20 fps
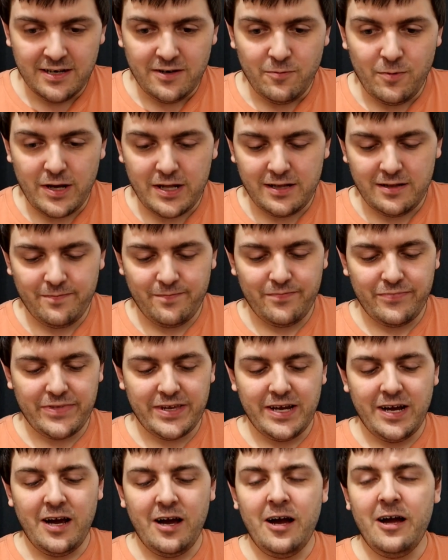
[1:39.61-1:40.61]
Well,
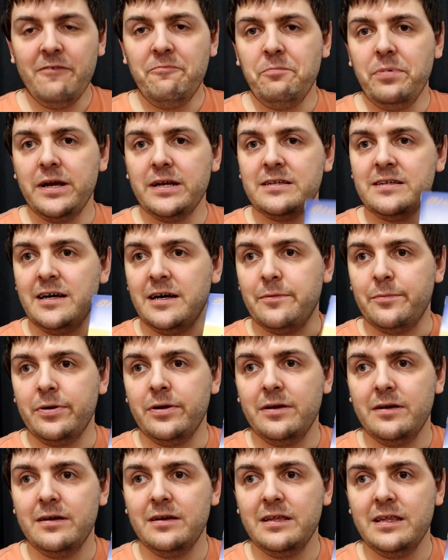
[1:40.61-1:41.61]
I've picked up
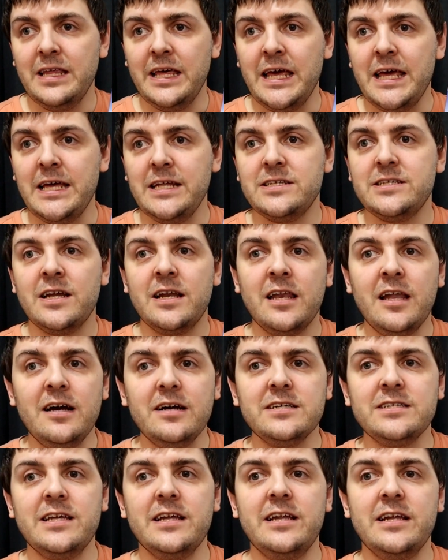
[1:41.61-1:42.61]
the
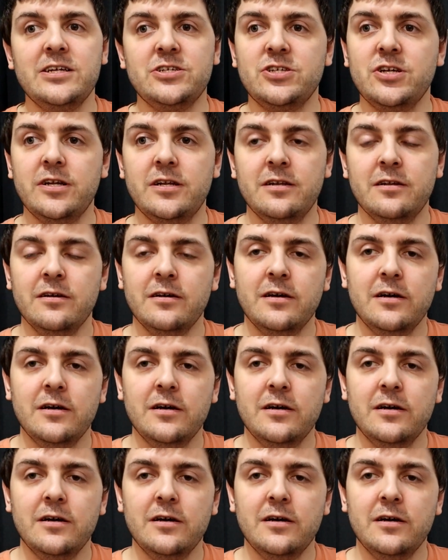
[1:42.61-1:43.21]
deluxe edition